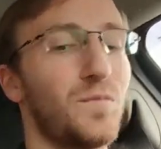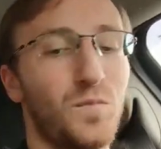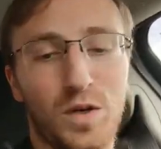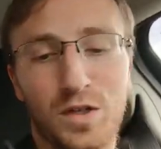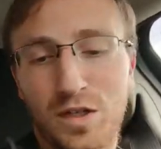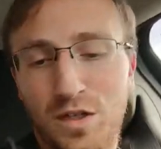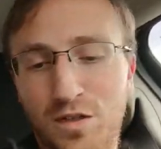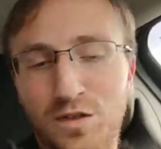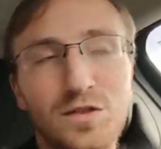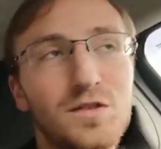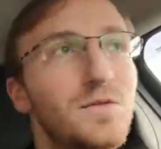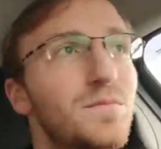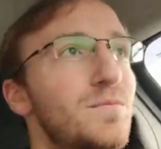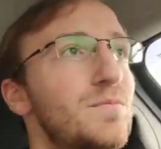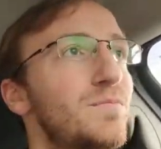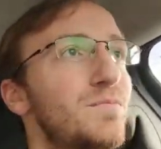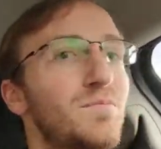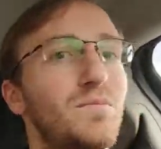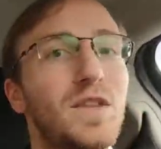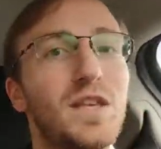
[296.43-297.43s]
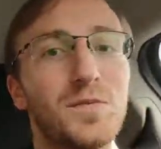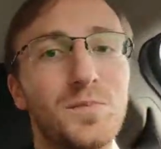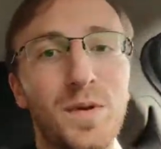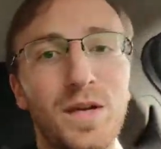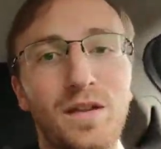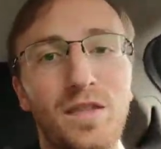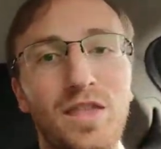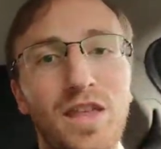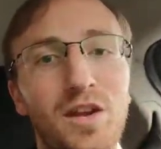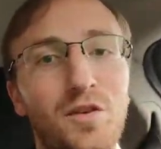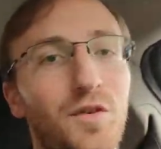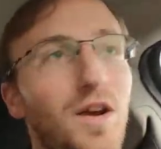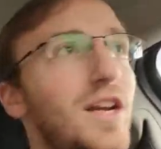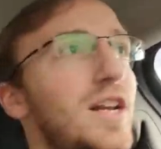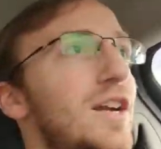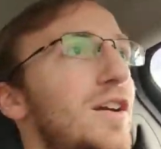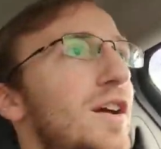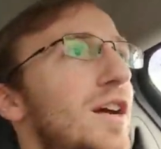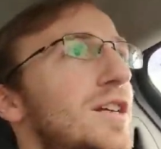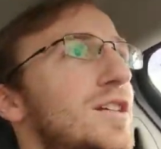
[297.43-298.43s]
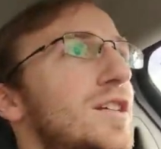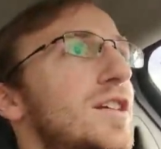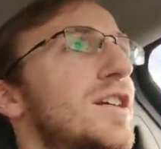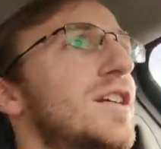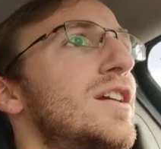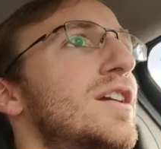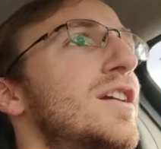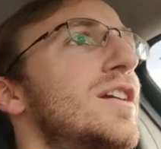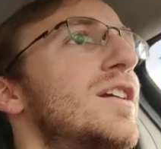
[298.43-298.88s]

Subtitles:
which is this big thing right here, actually.